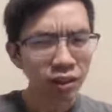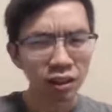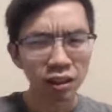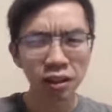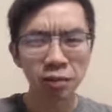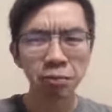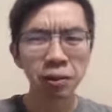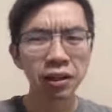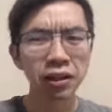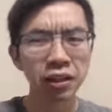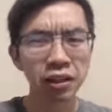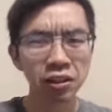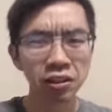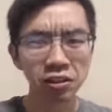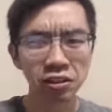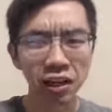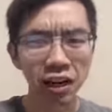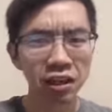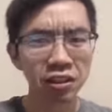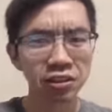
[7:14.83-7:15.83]
Depending on your
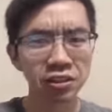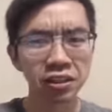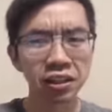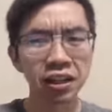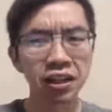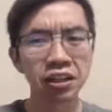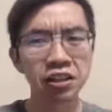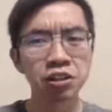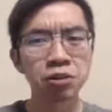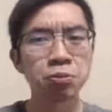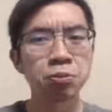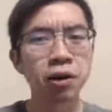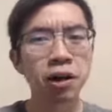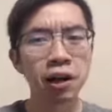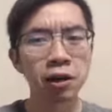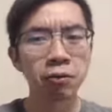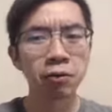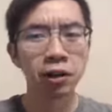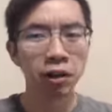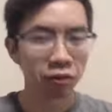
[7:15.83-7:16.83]
tires, again, you
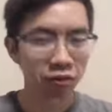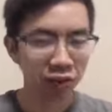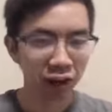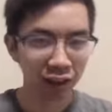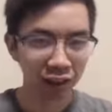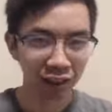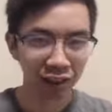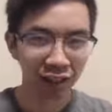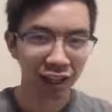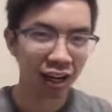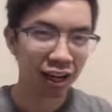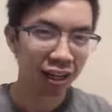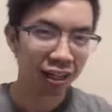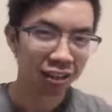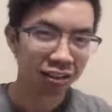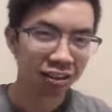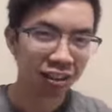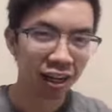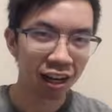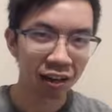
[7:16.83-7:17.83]
probably want to find the
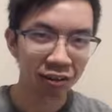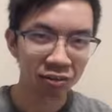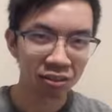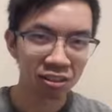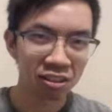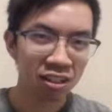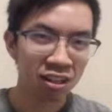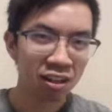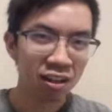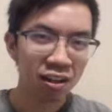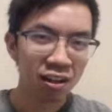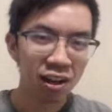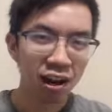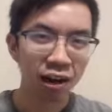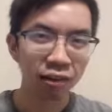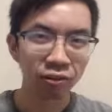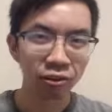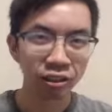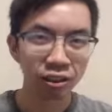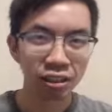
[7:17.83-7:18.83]
lines that
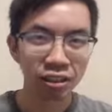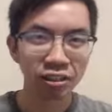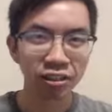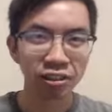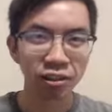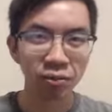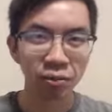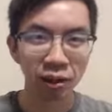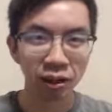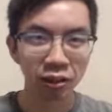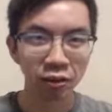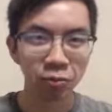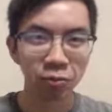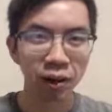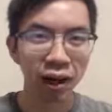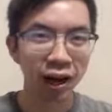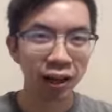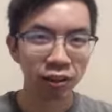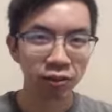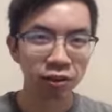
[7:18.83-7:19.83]
have the least amount of
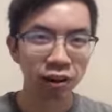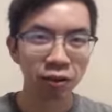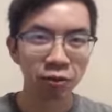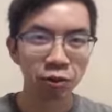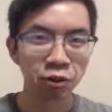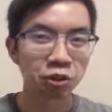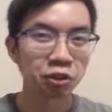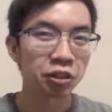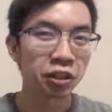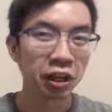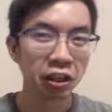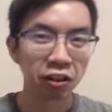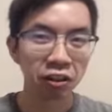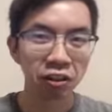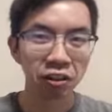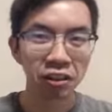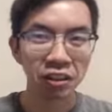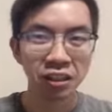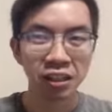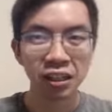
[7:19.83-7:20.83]
packed gravel
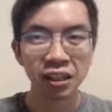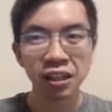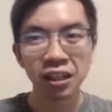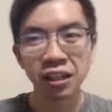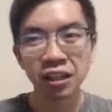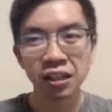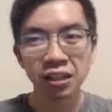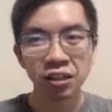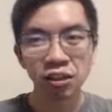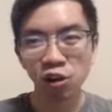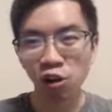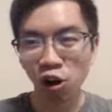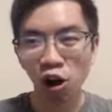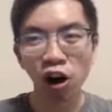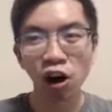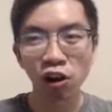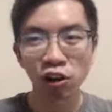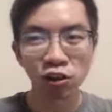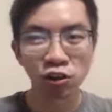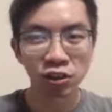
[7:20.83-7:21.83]
together. There
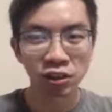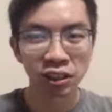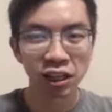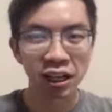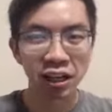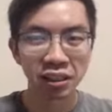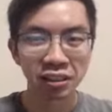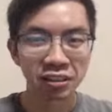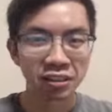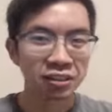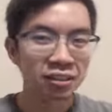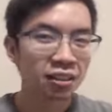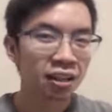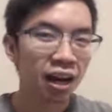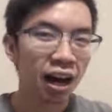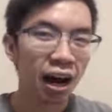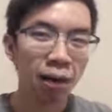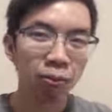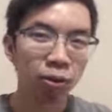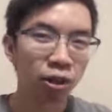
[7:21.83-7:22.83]
are those lines.
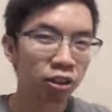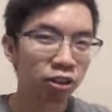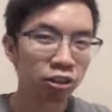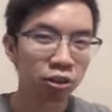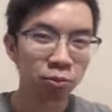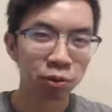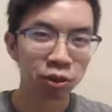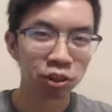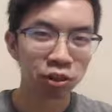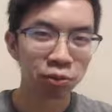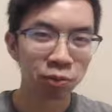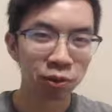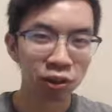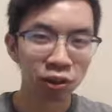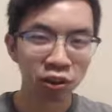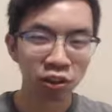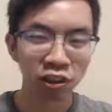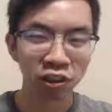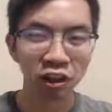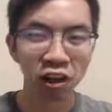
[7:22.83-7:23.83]
I'm not super
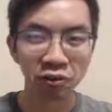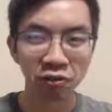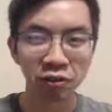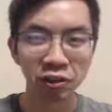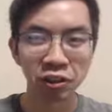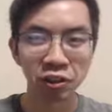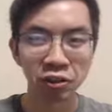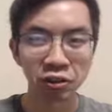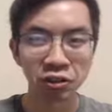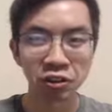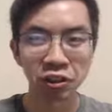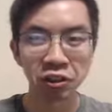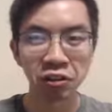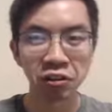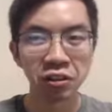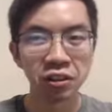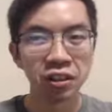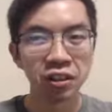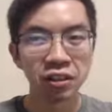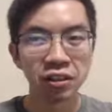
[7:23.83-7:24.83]
experienced on off-road,
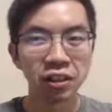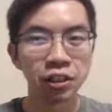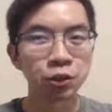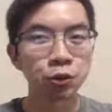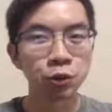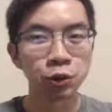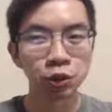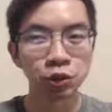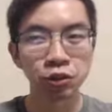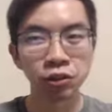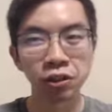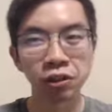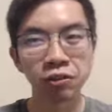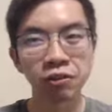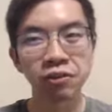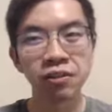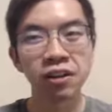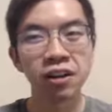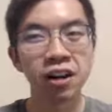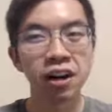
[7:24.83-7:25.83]
so this was sort
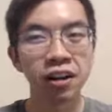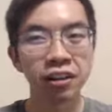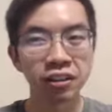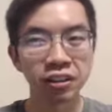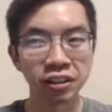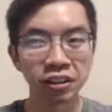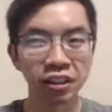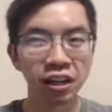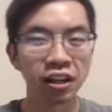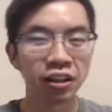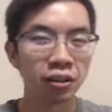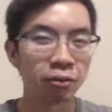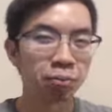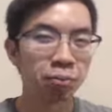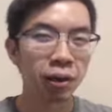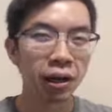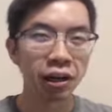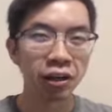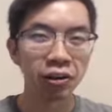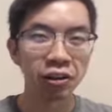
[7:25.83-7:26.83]
of on the
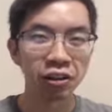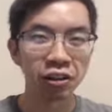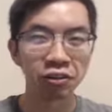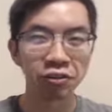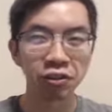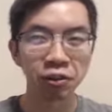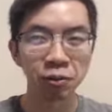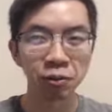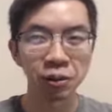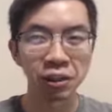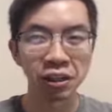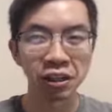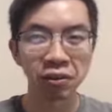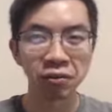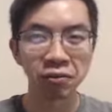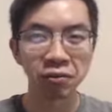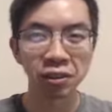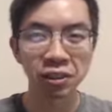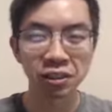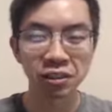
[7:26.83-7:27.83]
barrier for me
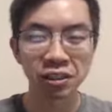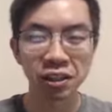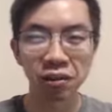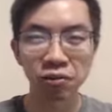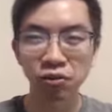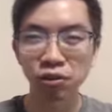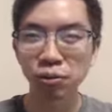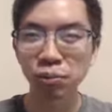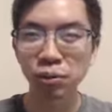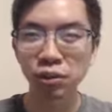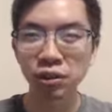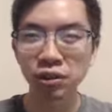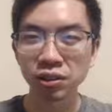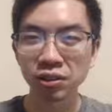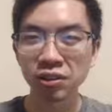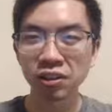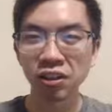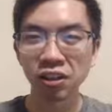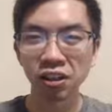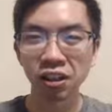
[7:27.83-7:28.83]
of what's
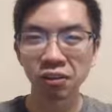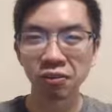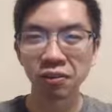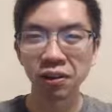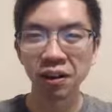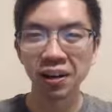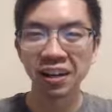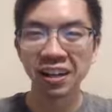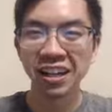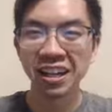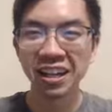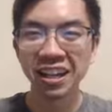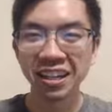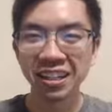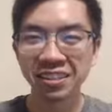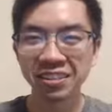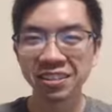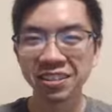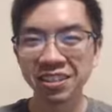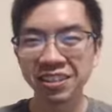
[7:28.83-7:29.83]
comfortable, or like very
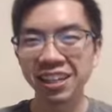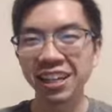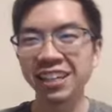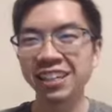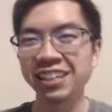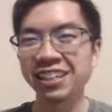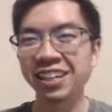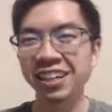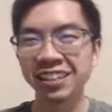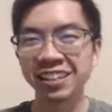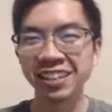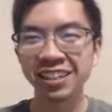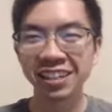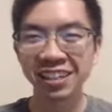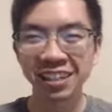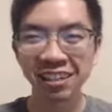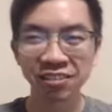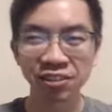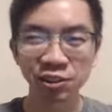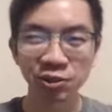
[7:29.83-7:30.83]
slightly on the
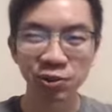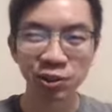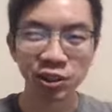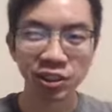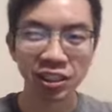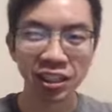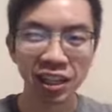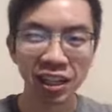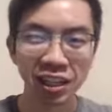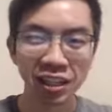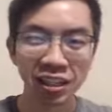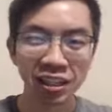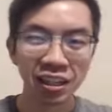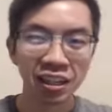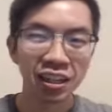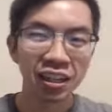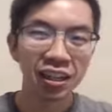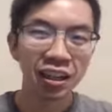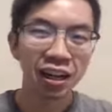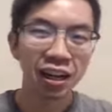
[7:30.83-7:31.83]
uncomfortable side
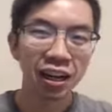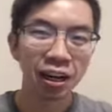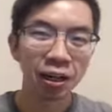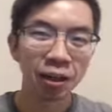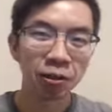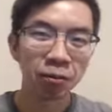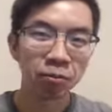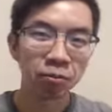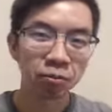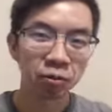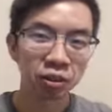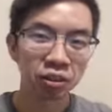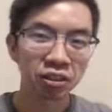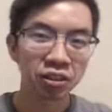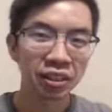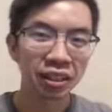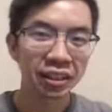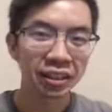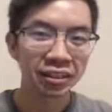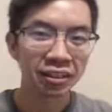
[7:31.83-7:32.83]
with
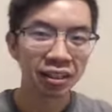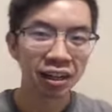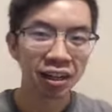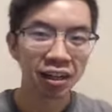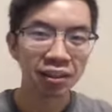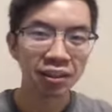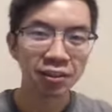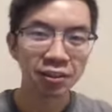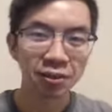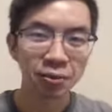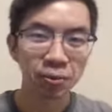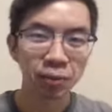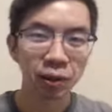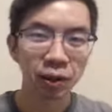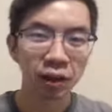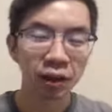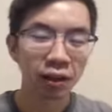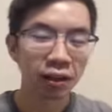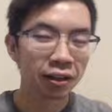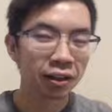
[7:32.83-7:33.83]
slick tires.
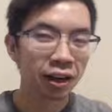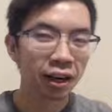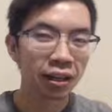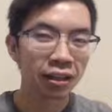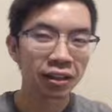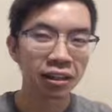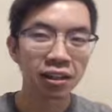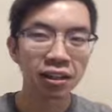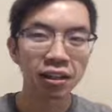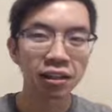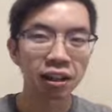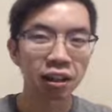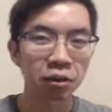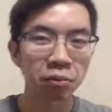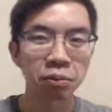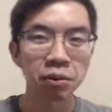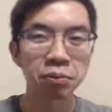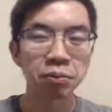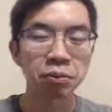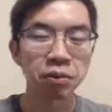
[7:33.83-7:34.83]
But I think a
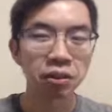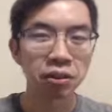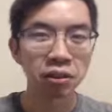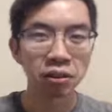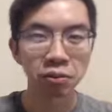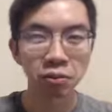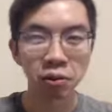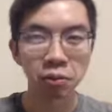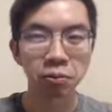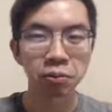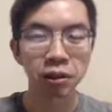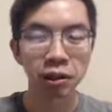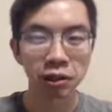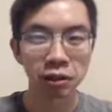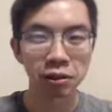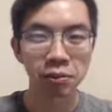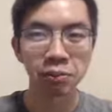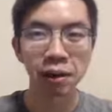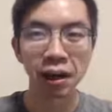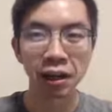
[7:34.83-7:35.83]
lot of people would
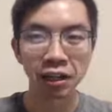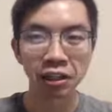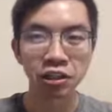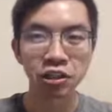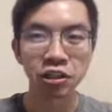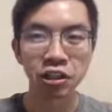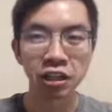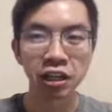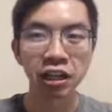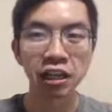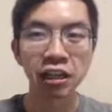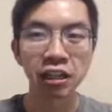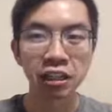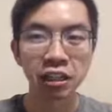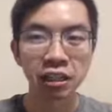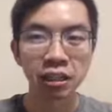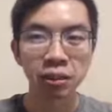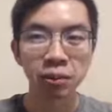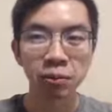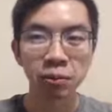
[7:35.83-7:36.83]
probably manage here,
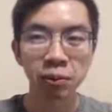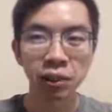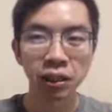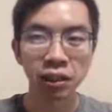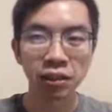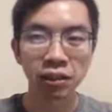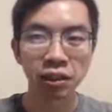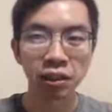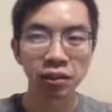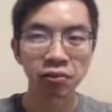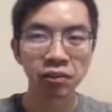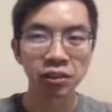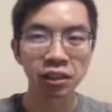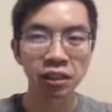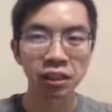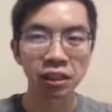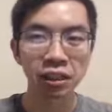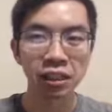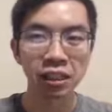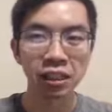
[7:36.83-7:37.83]
but
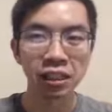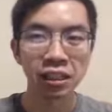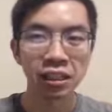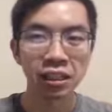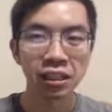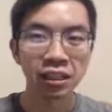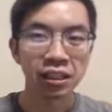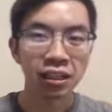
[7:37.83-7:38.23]
definitely